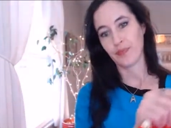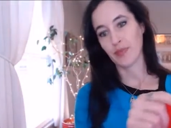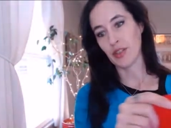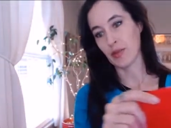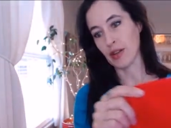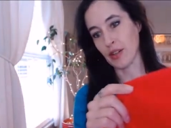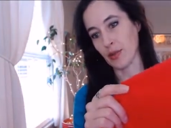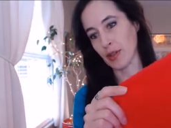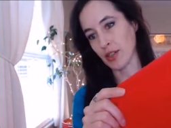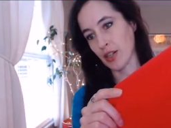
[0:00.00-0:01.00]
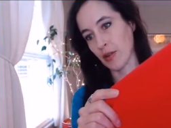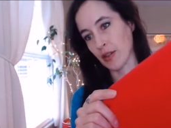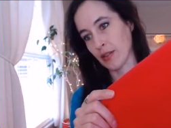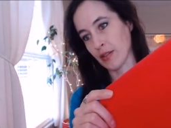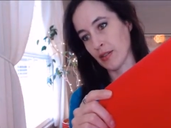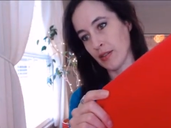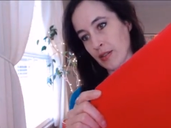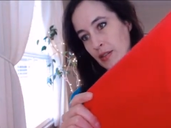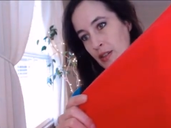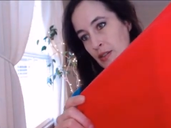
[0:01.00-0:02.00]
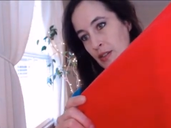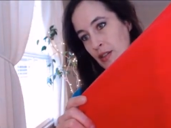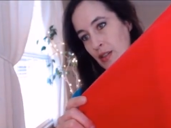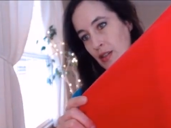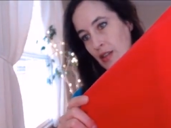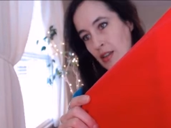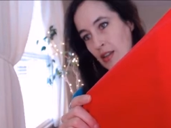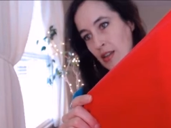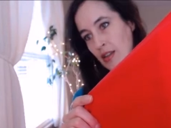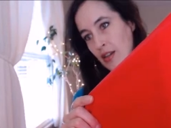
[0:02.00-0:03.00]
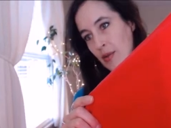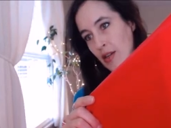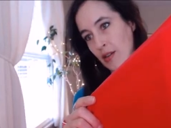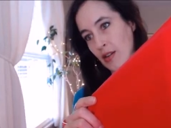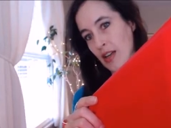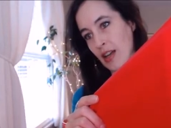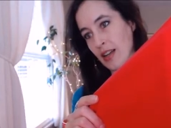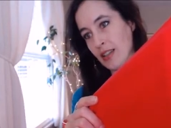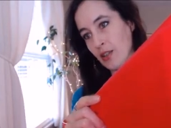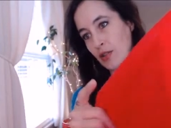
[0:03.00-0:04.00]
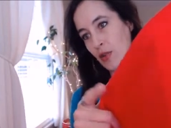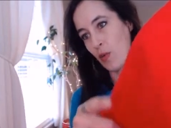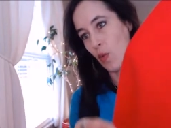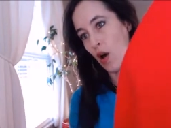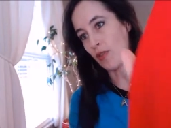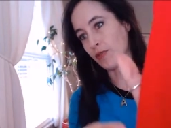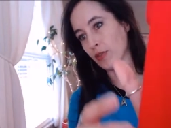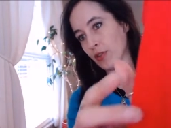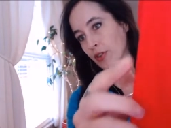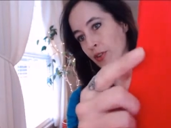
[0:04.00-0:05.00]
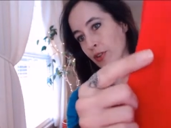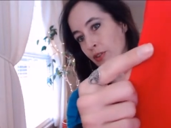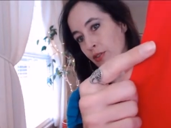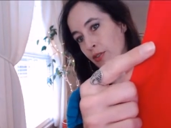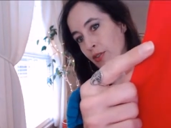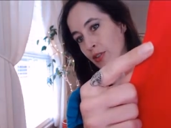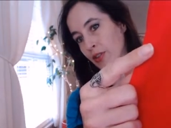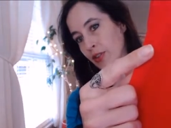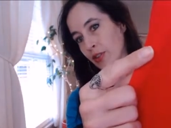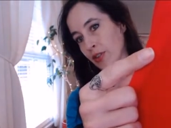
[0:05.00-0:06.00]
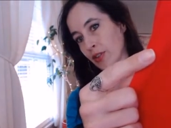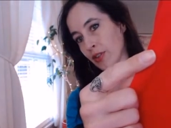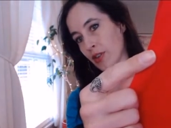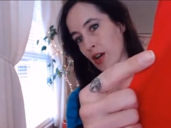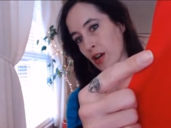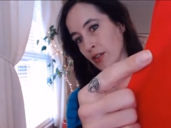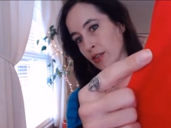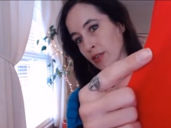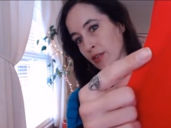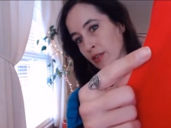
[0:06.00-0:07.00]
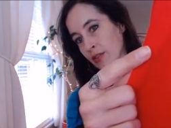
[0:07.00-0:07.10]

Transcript: this red doesn't want to show it. Can you see? There we go. It's sort of a waffled cotton.